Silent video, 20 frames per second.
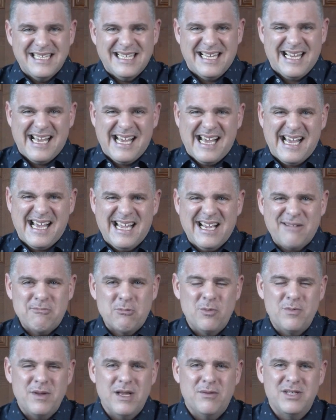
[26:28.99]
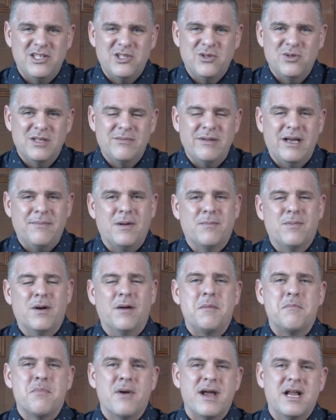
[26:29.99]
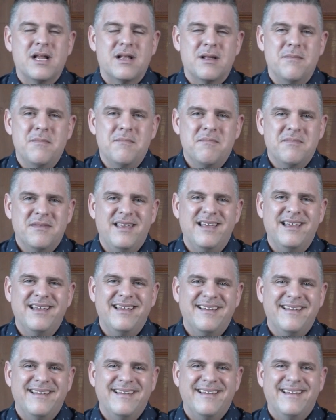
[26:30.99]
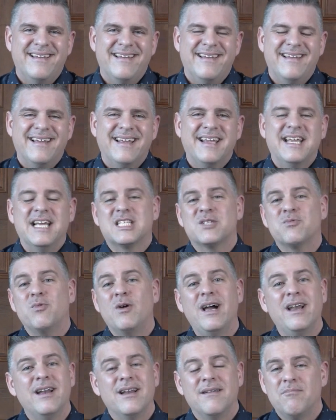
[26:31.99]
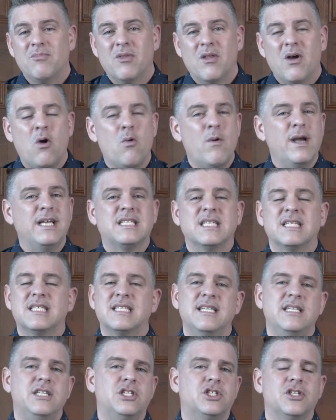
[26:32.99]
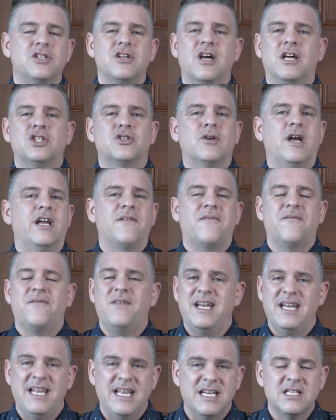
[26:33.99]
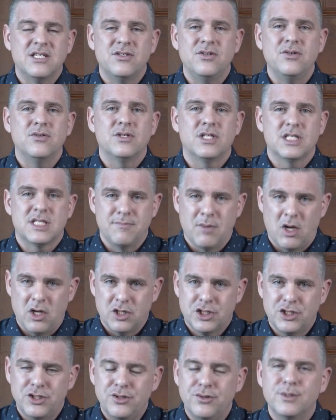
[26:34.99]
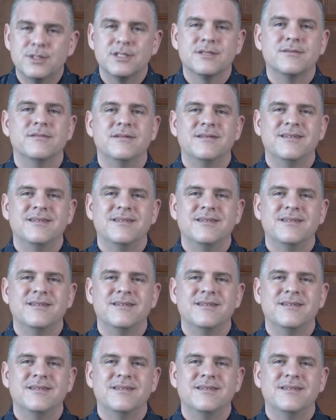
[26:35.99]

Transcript: I won't be able to do them up. I'll probably break them. Guess what? Oasis City should not try to fit into small shoes.